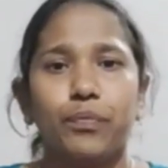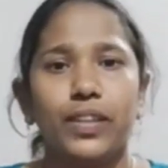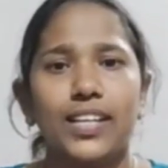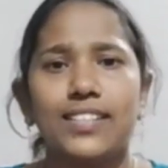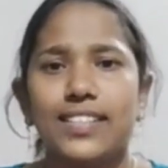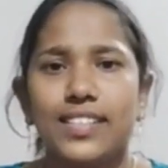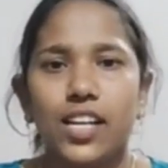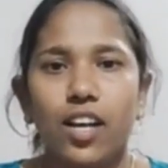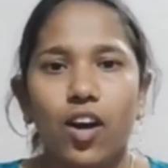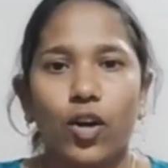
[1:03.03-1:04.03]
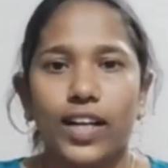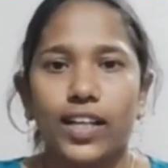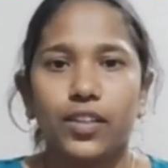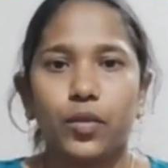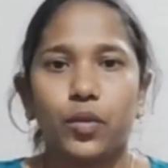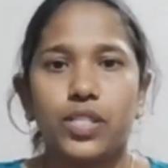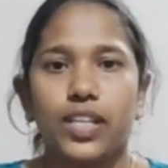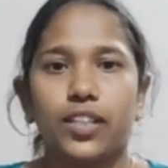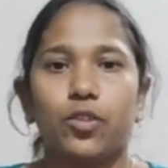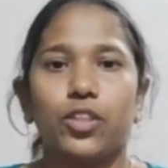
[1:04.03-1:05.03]
As it is an online course,
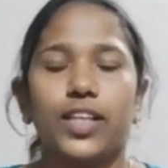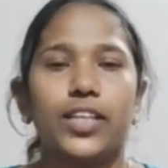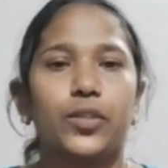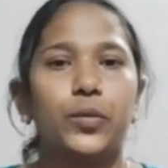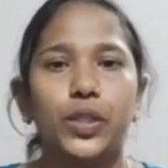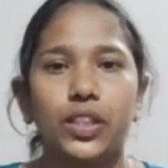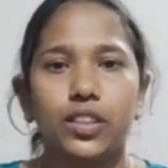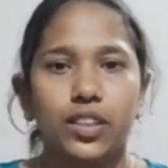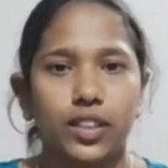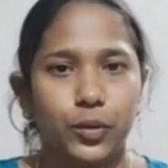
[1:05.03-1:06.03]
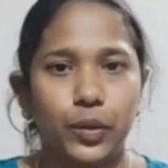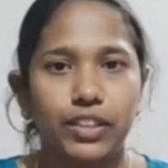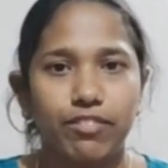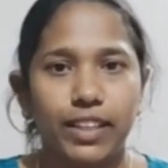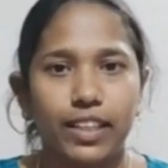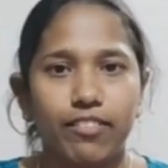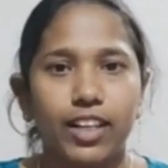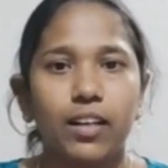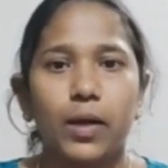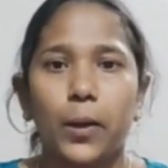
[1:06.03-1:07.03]
I thought I couldn't do it very well.
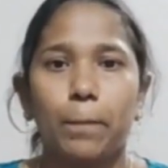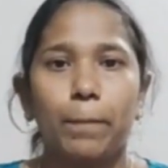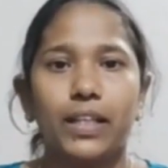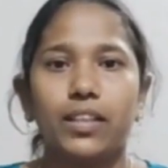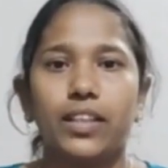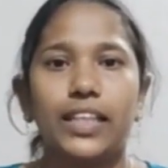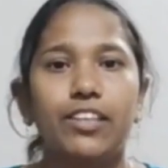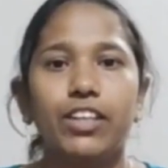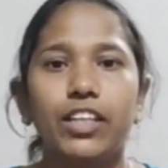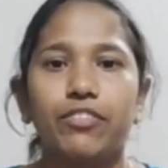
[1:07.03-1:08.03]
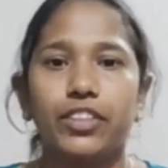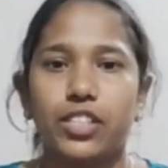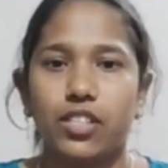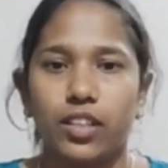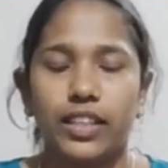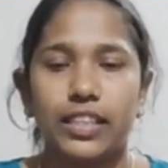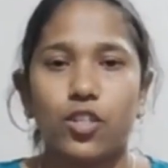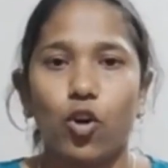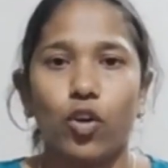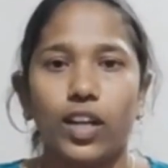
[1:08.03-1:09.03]
But even if it's
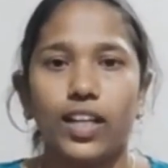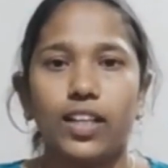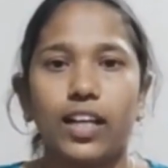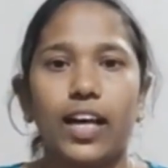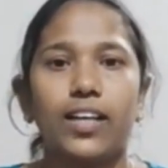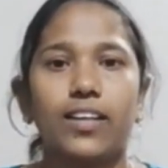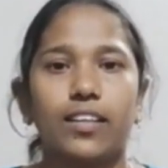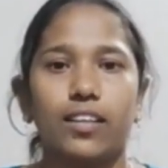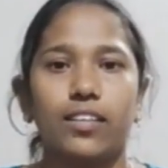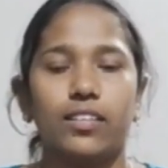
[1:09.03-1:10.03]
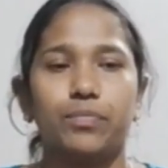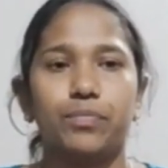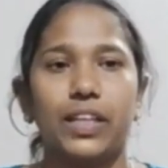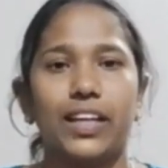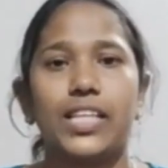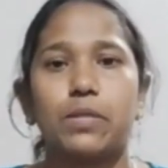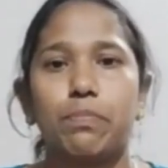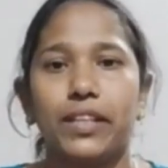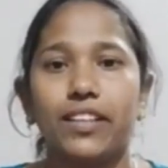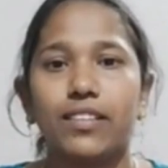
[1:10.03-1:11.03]
online, I
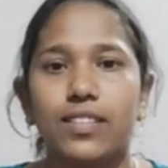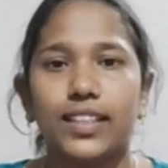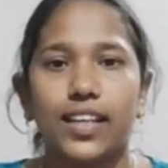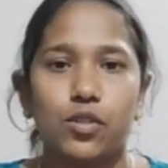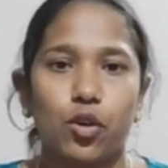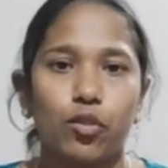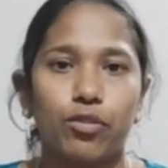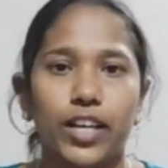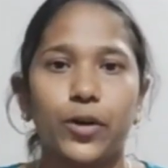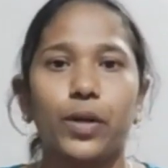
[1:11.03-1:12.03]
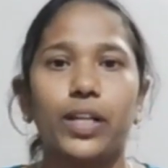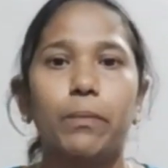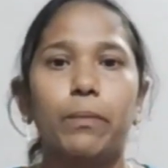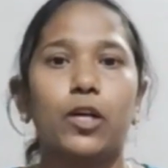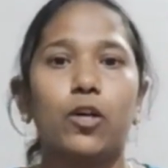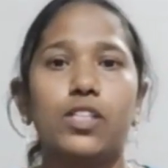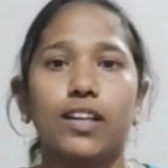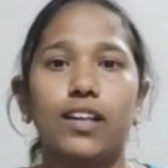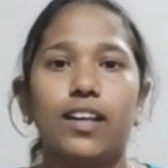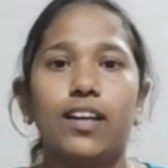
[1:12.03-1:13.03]
experienced it as offline only, because
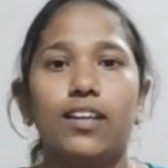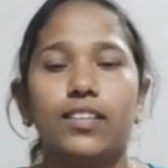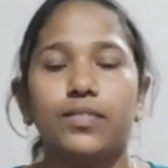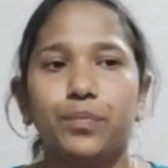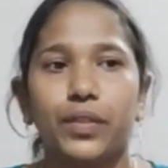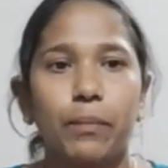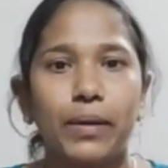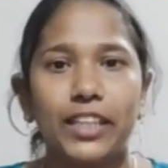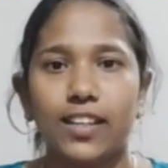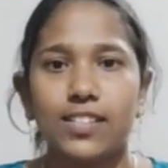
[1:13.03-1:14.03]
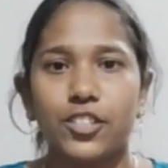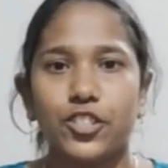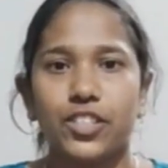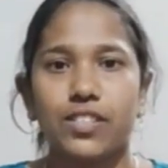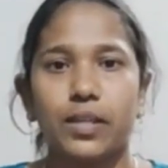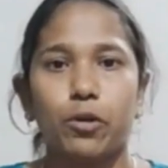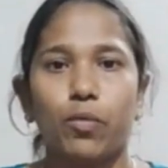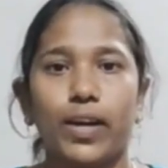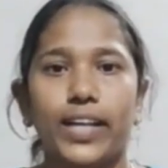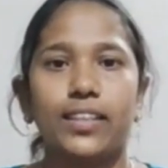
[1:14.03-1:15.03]
the mentor sessions they
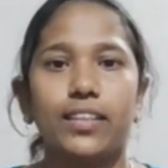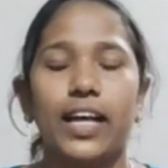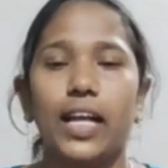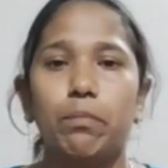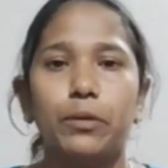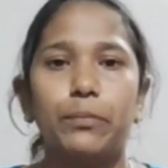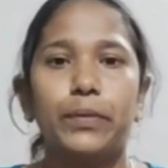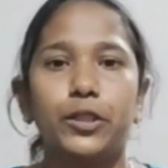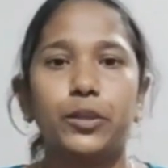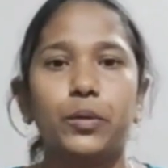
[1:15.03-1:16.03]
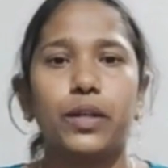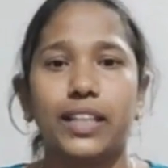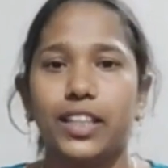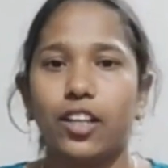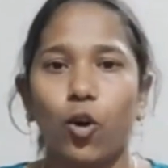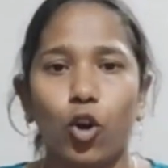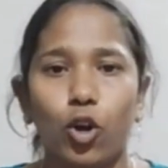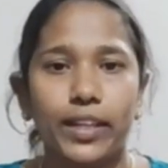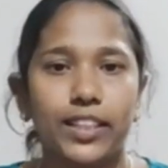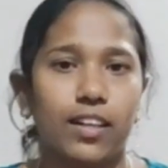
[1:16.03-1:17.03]
provided helped me to clear all
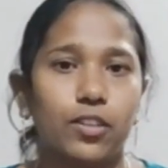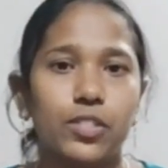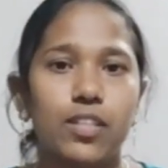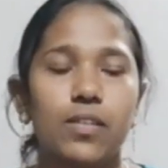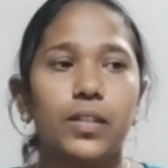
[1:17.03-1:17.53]
my doubts.